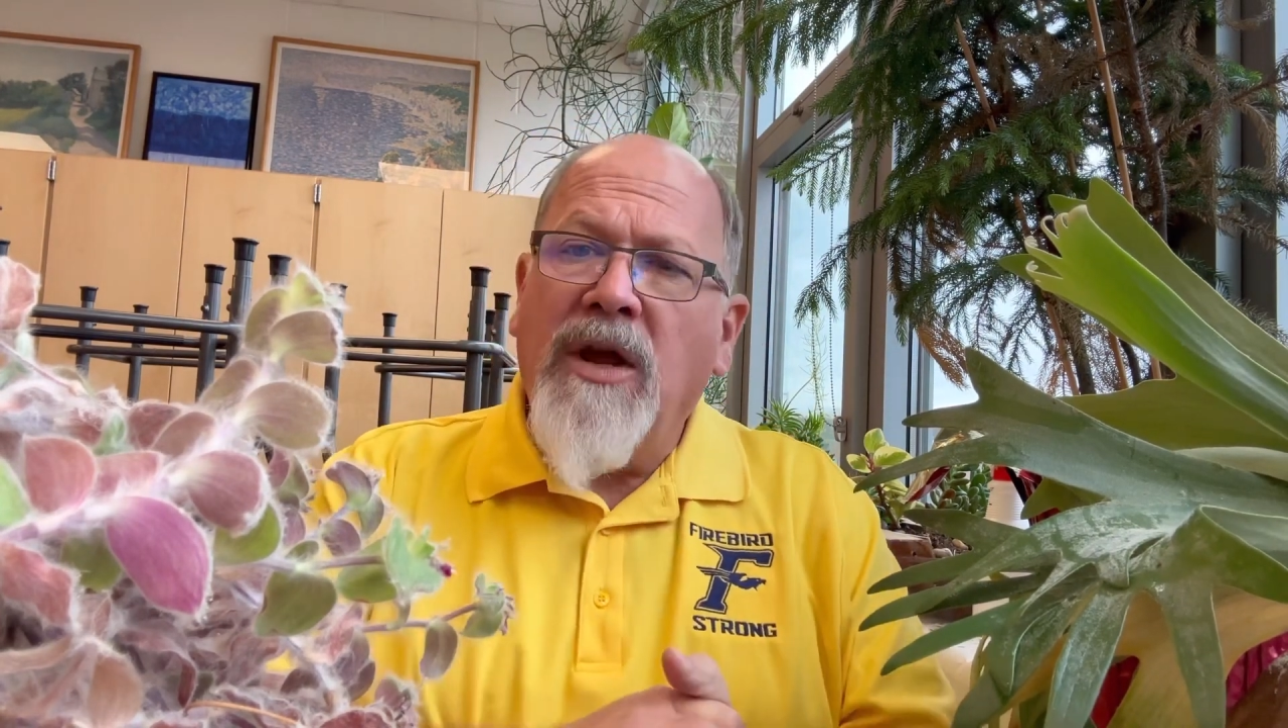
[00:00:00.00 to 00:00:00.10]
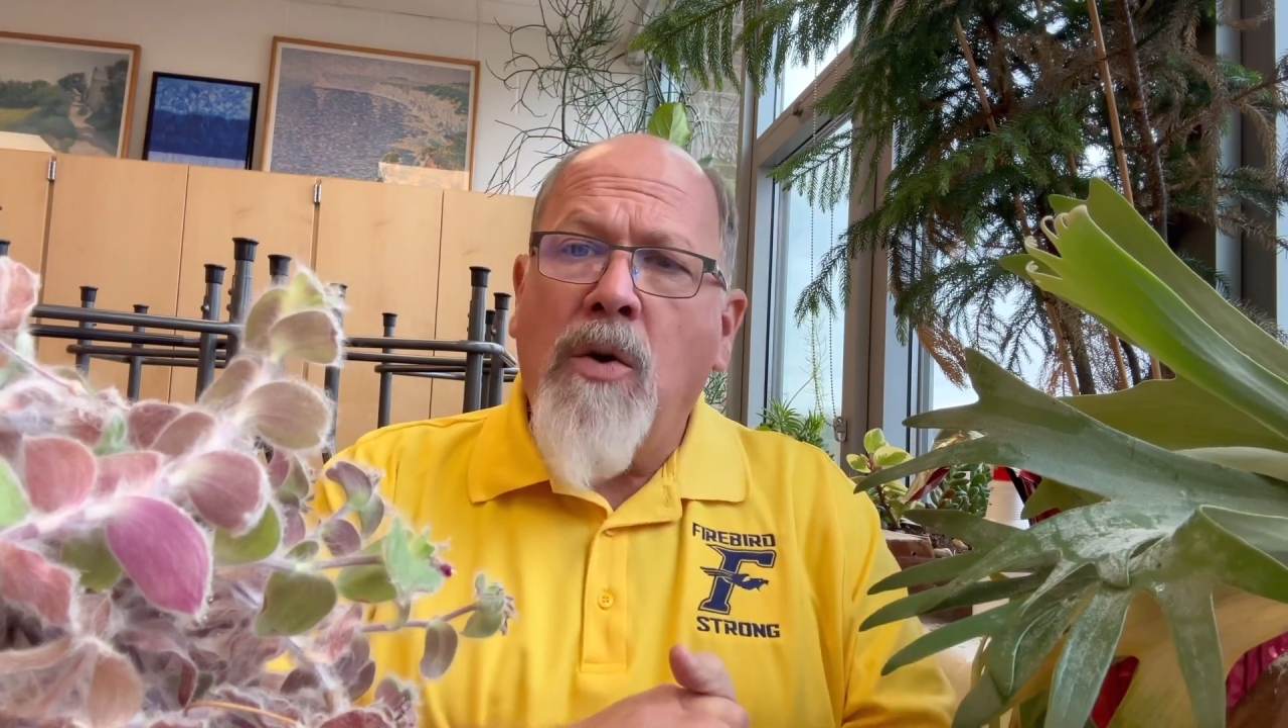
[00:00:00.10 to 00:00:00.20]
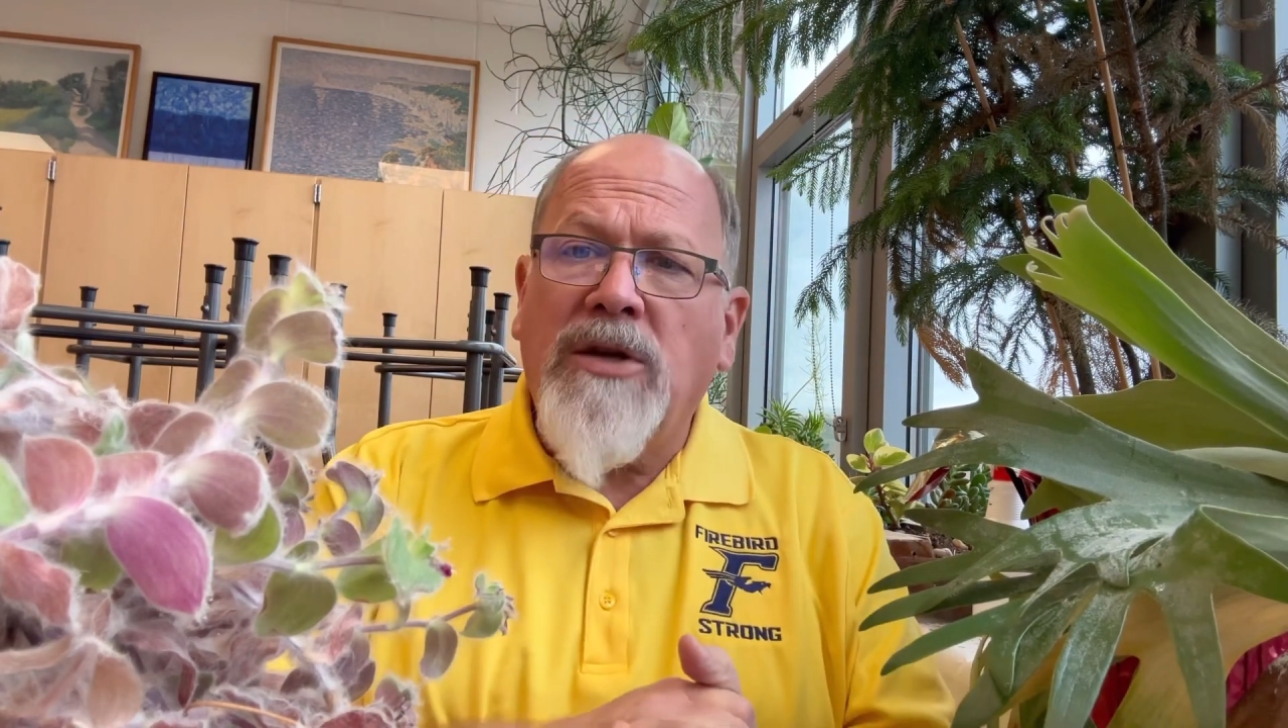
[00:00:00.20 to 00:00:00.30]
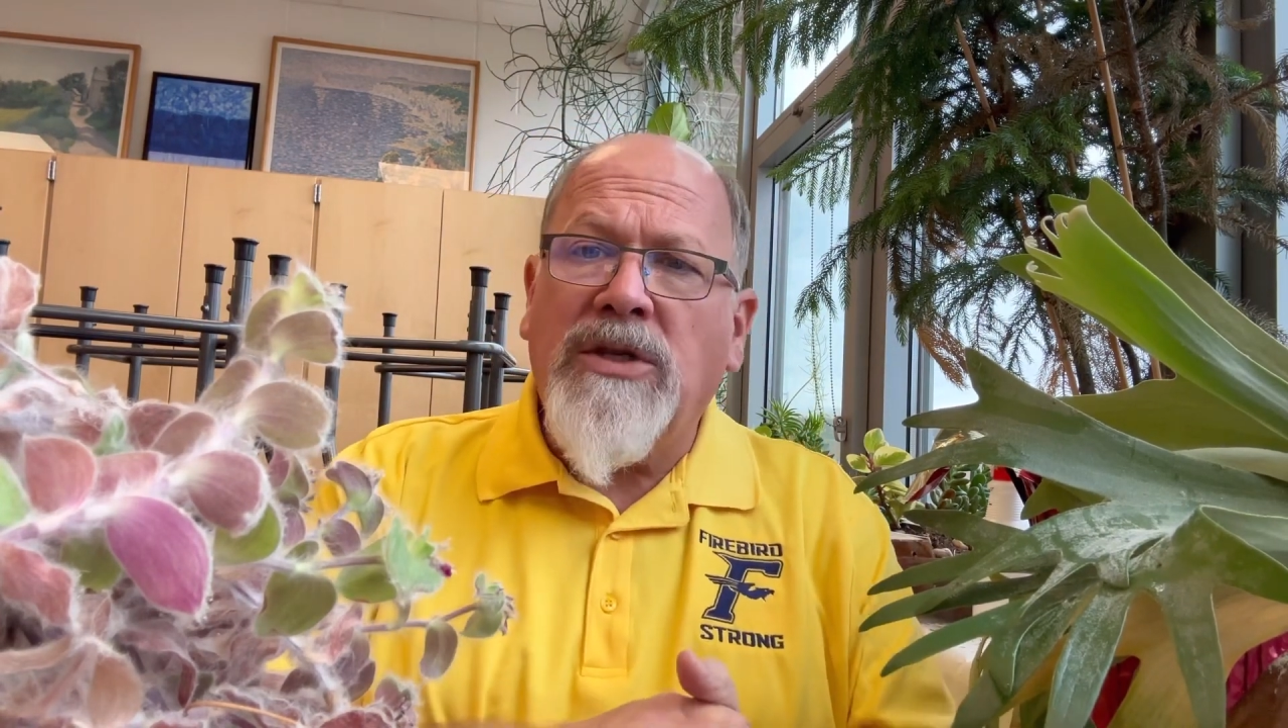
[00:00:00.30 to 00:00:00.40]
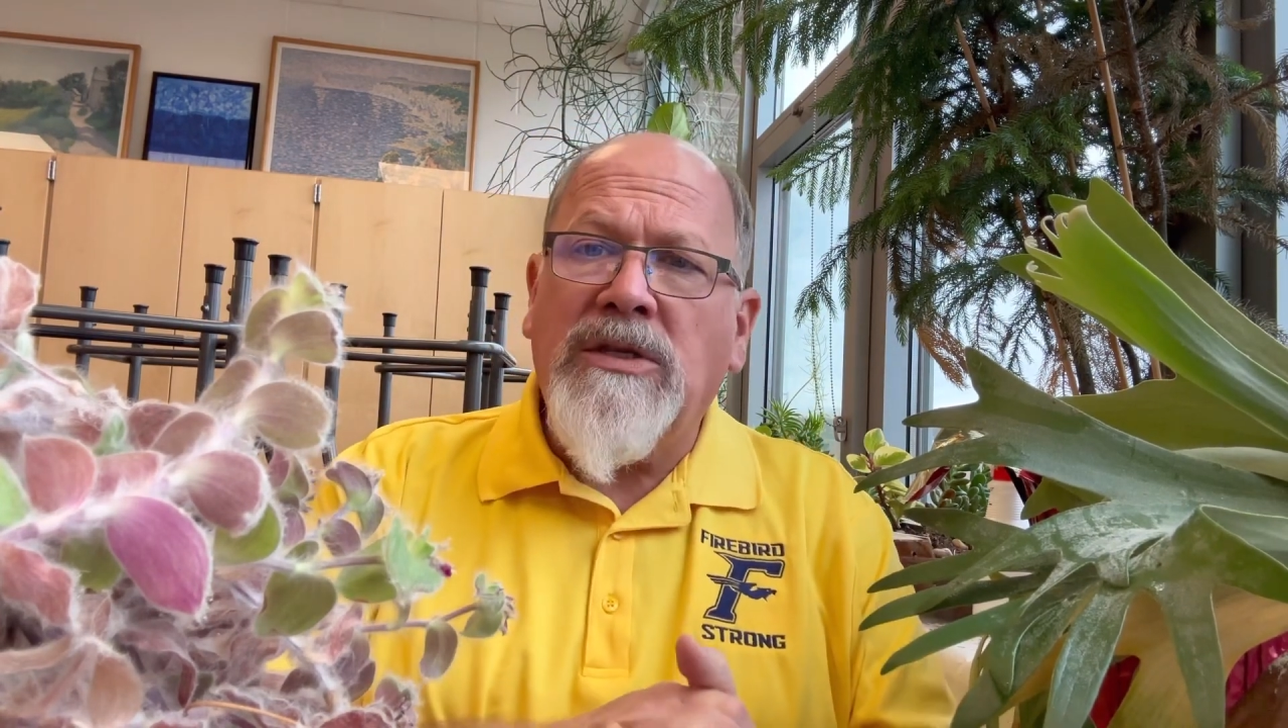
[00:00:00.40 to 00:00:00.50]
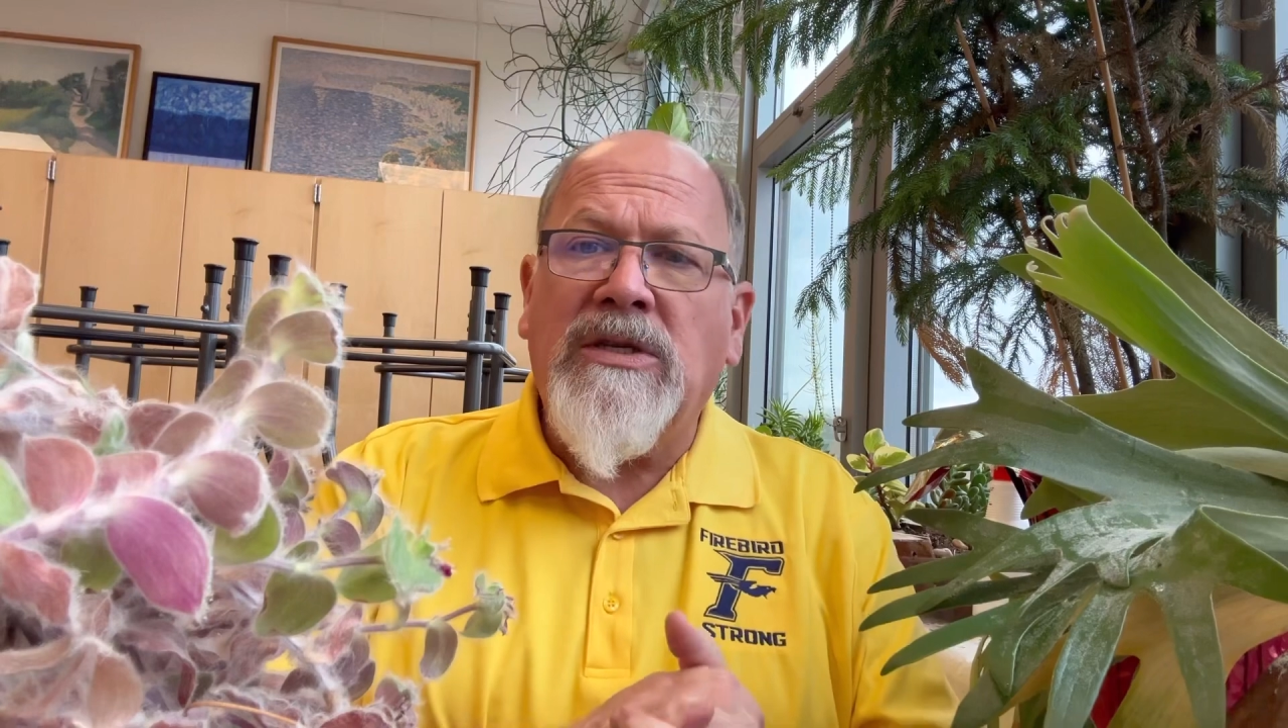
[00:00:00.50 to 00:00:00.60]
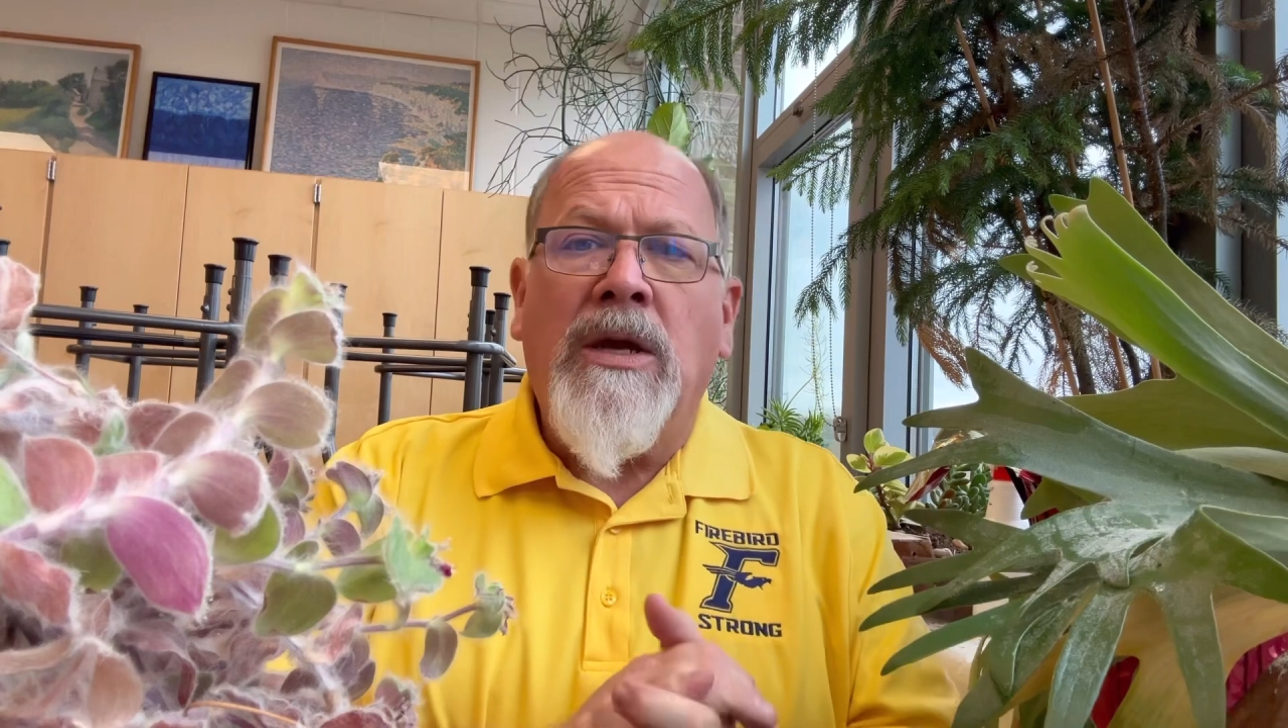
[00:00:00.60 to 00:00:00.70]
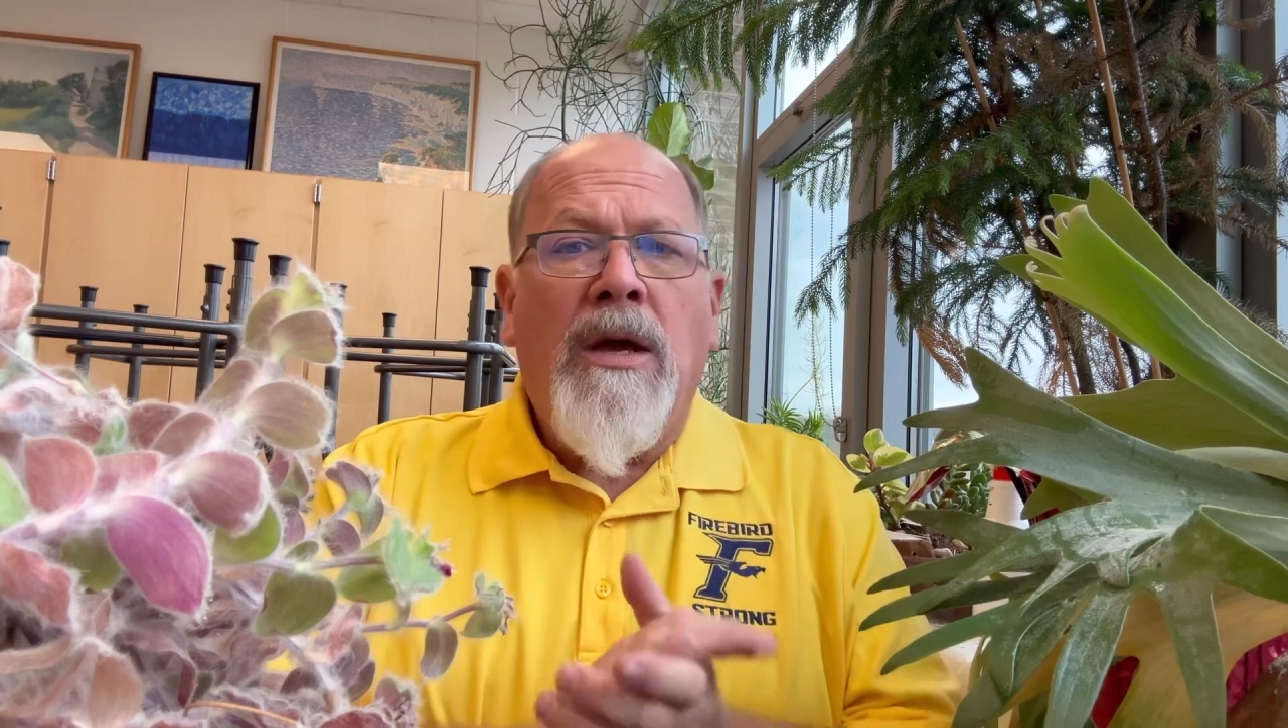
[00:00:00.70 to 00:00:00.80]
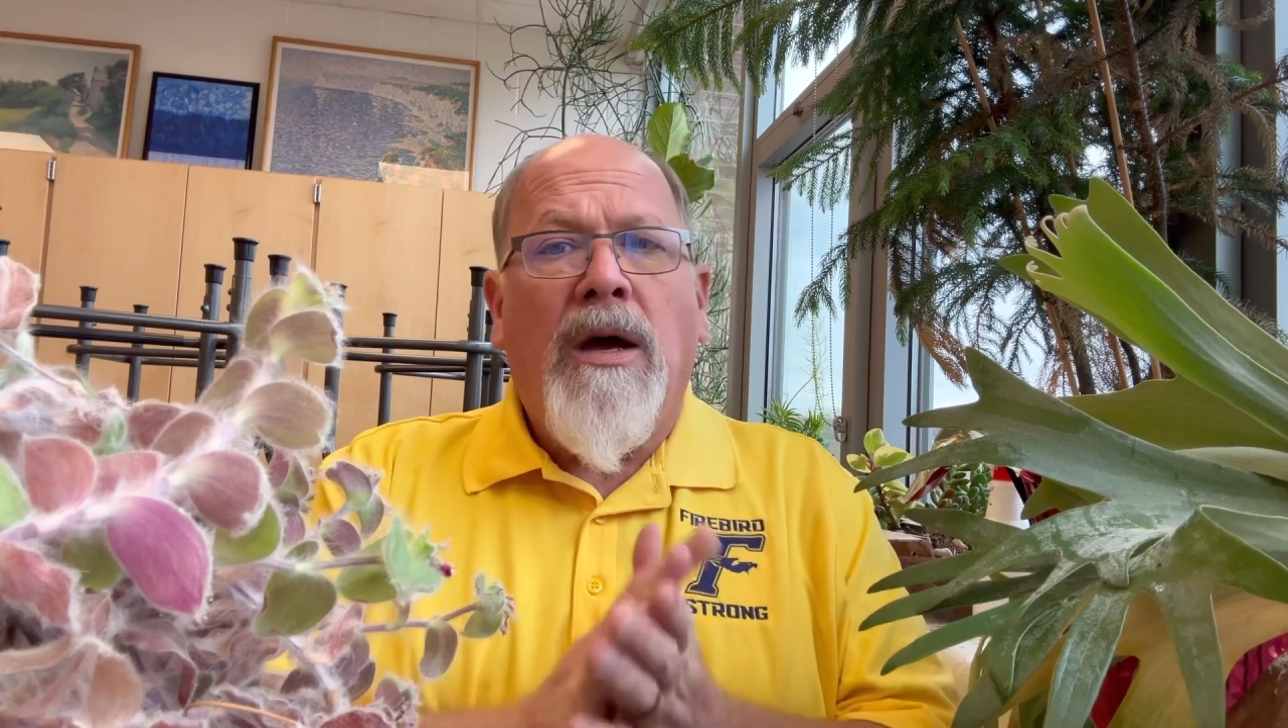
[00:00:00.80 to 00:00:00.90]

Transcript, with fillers: any questions,